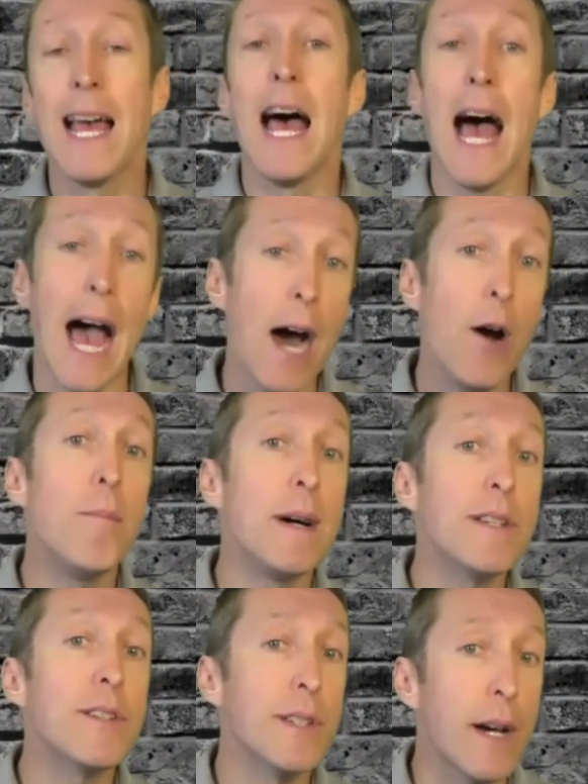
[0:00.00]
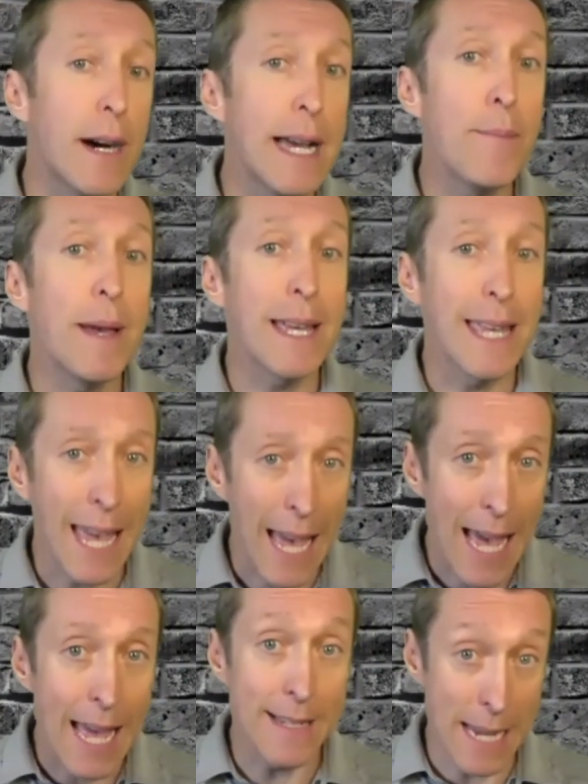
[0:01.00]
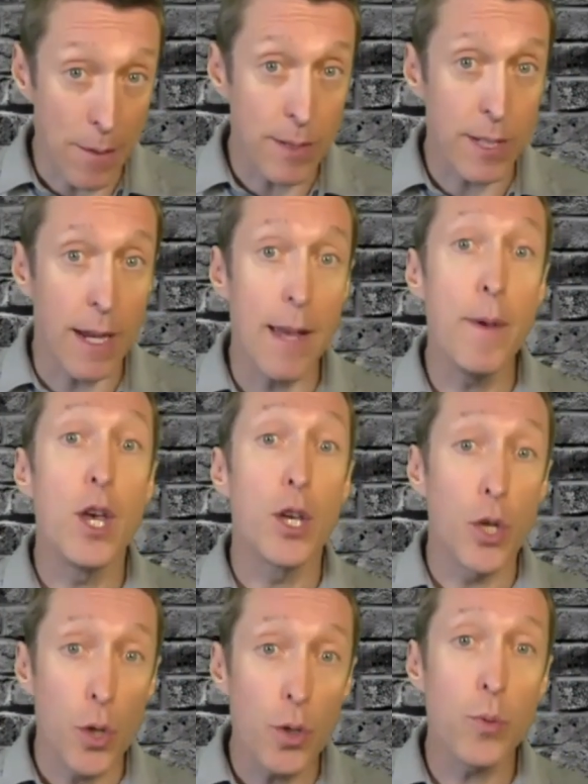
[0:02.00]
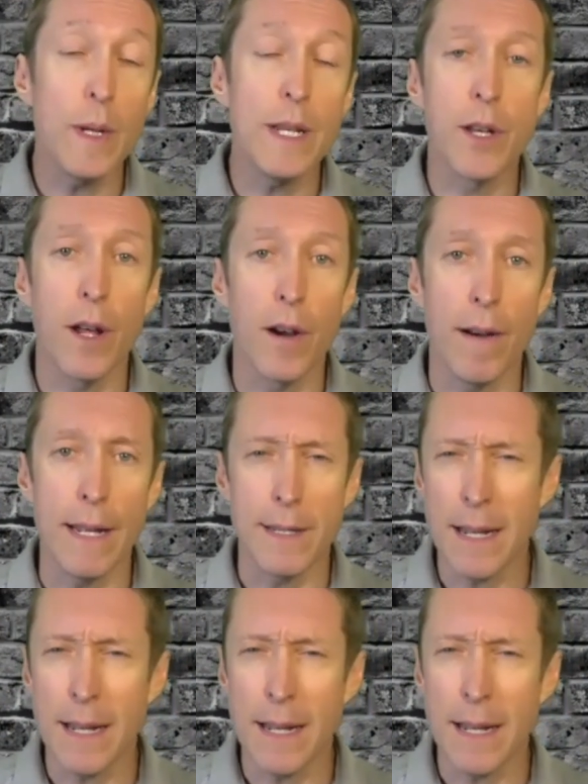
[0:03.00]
how much downtime could we tolerate?